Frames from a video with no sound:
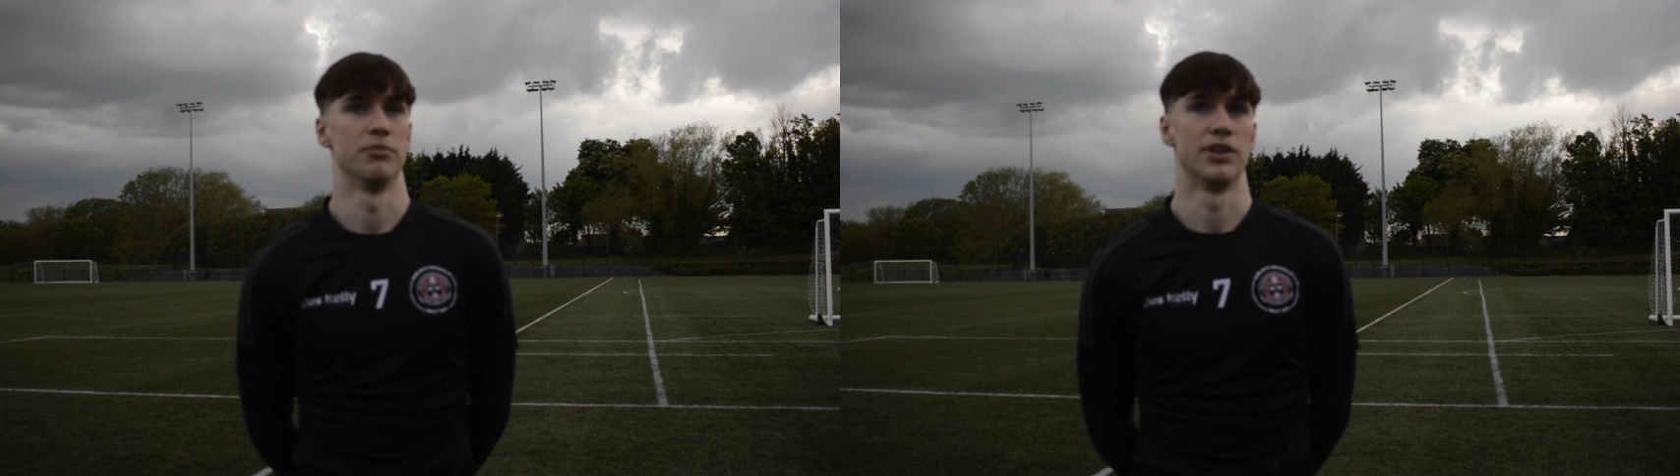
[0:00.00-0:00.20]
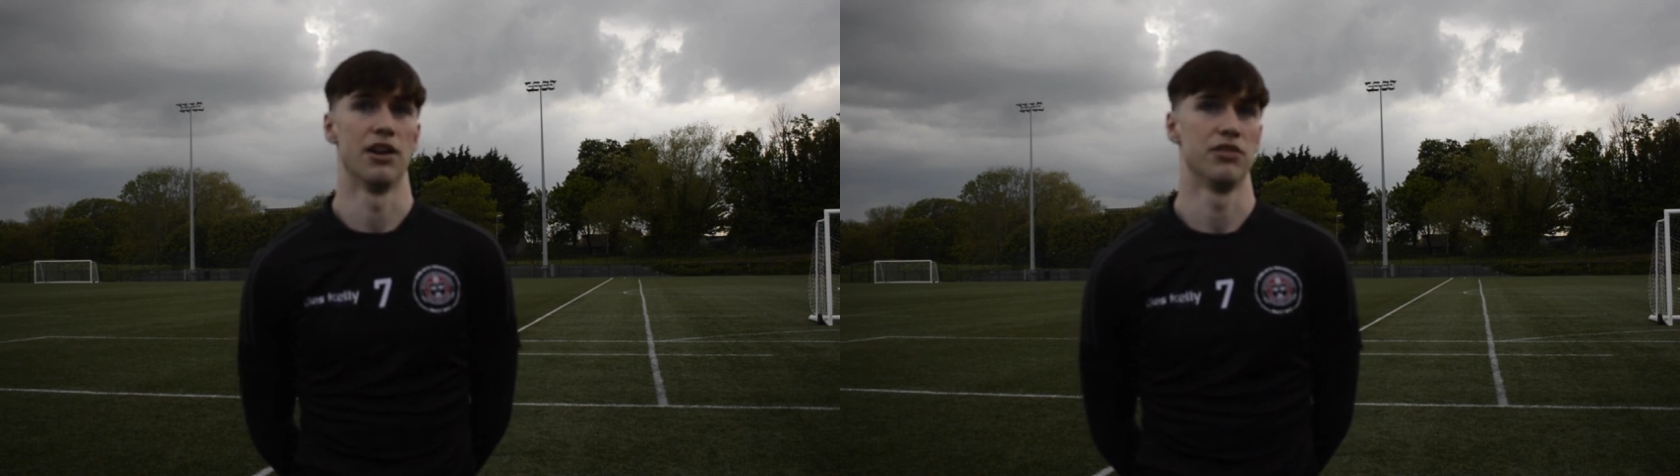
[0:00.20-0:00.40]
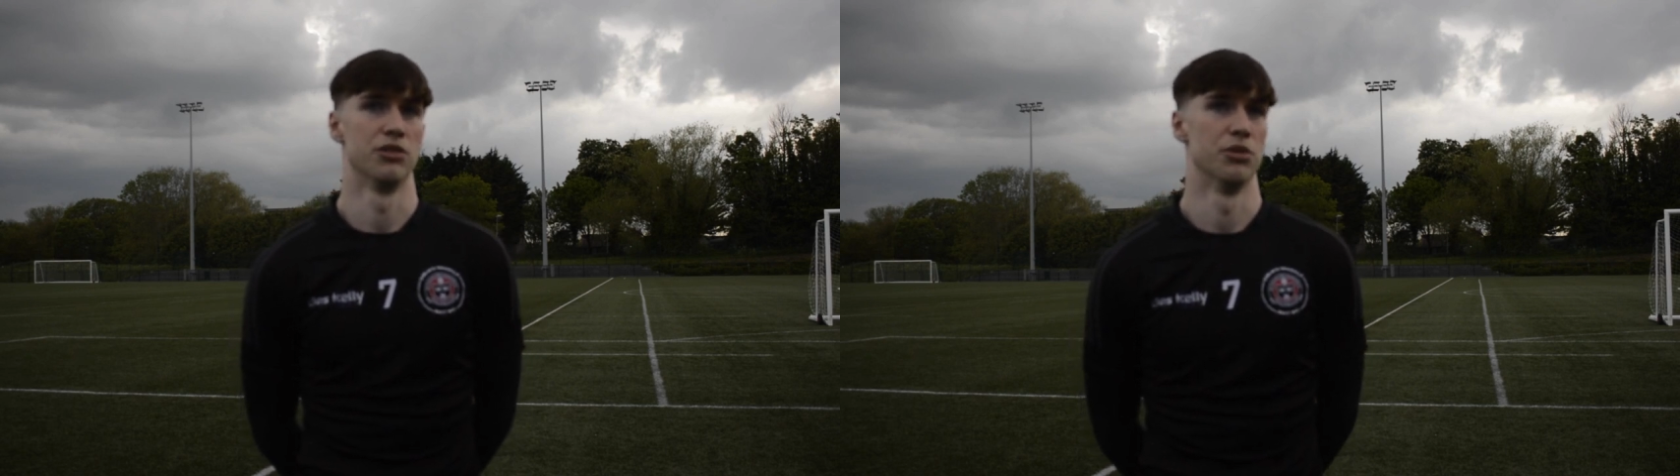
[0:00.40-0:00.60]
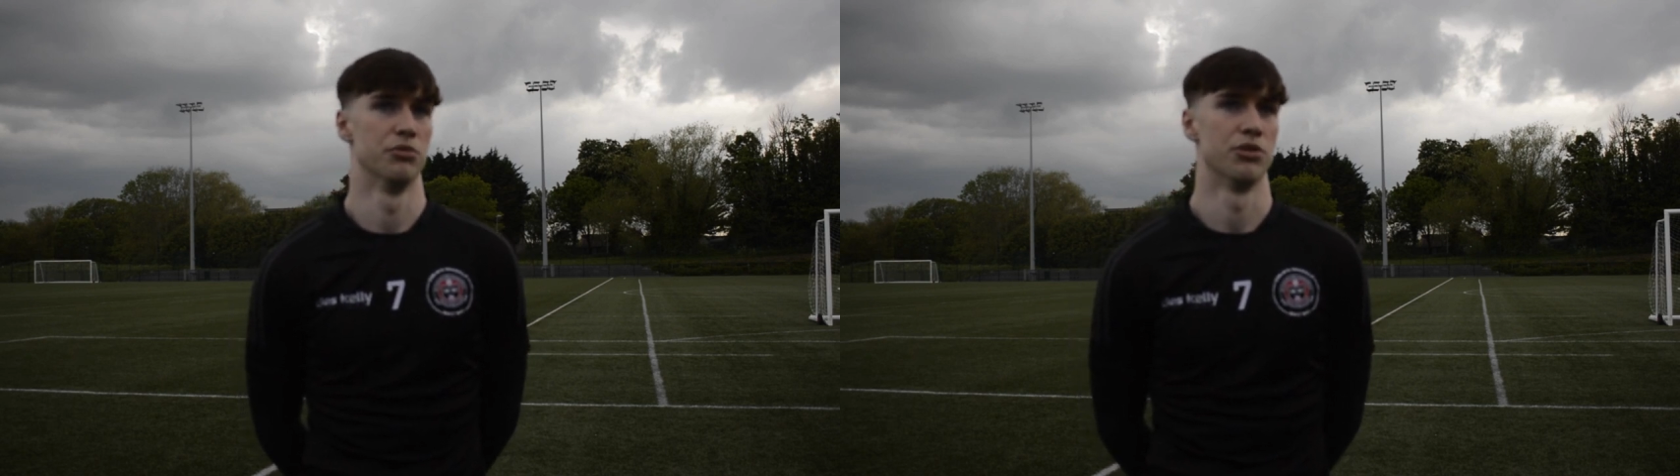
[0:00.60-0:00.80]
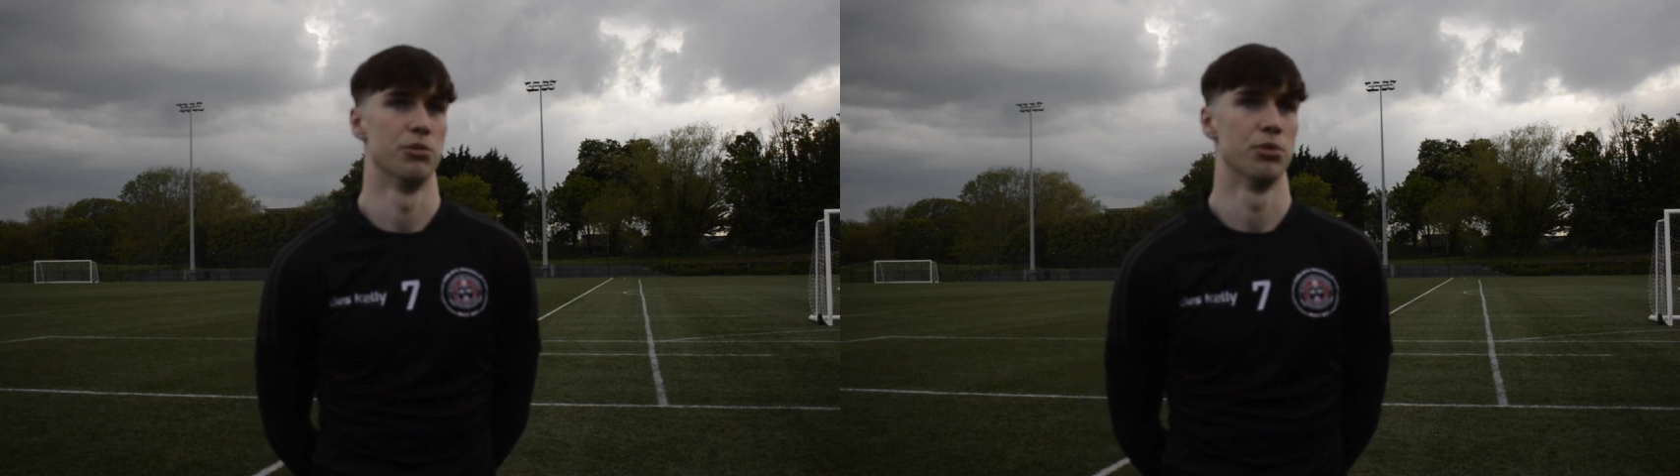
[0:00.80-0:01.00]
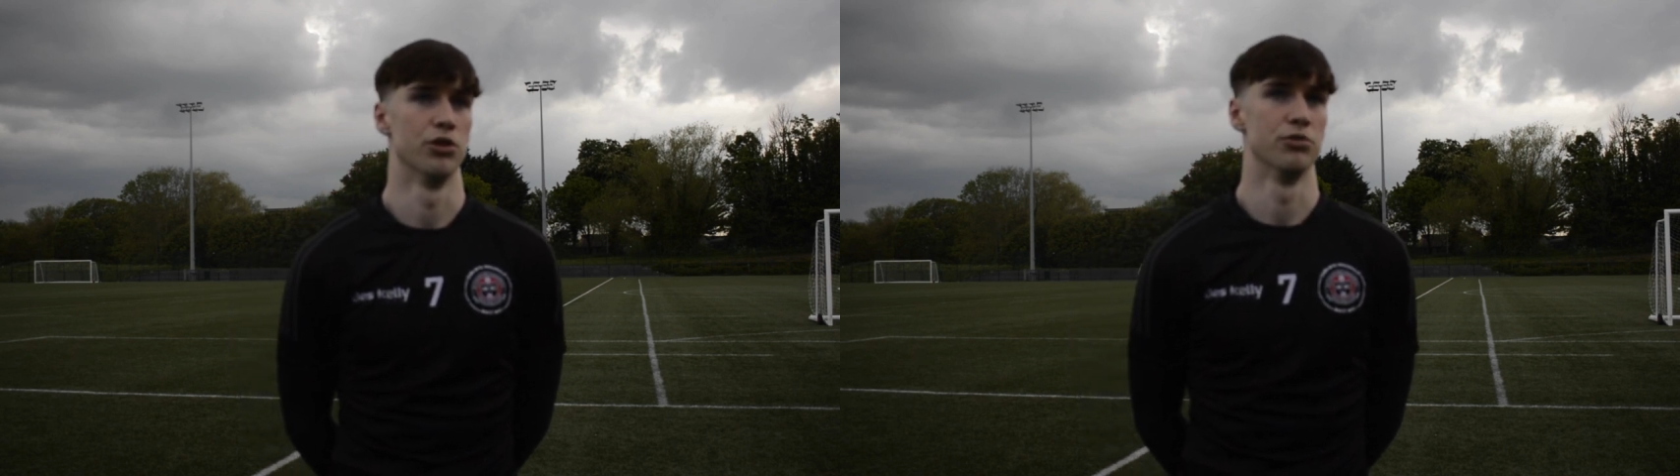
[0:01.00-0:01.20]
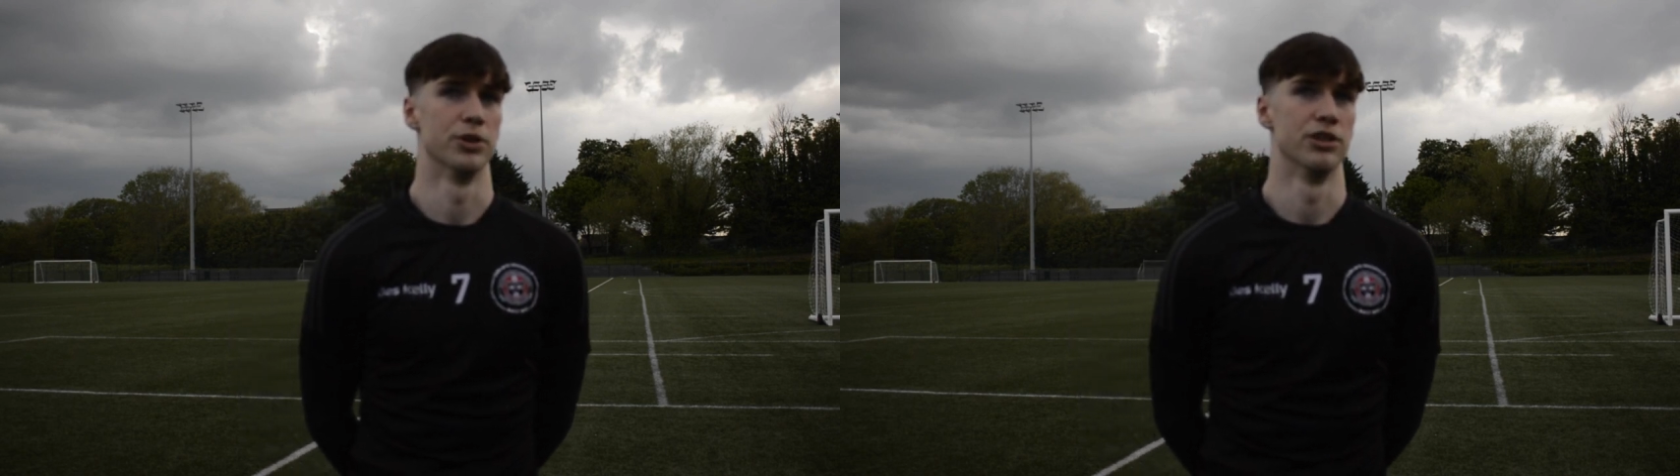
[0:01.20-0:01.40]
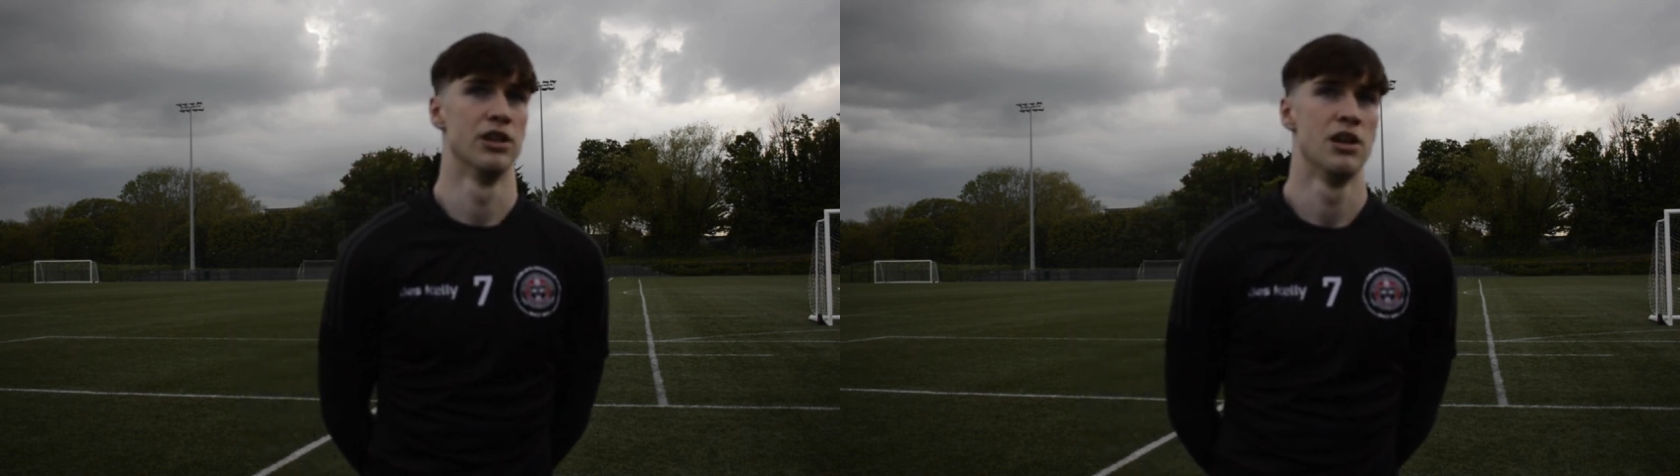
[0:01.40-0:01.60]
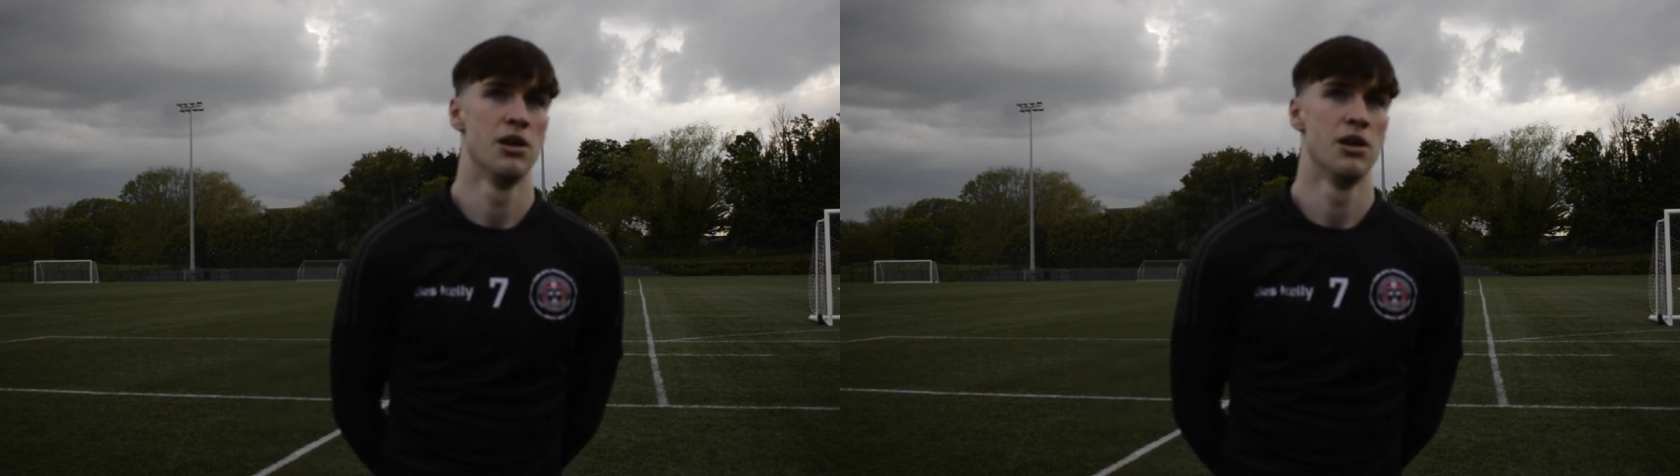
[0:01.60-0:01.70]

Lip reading: Definitely room for improvement.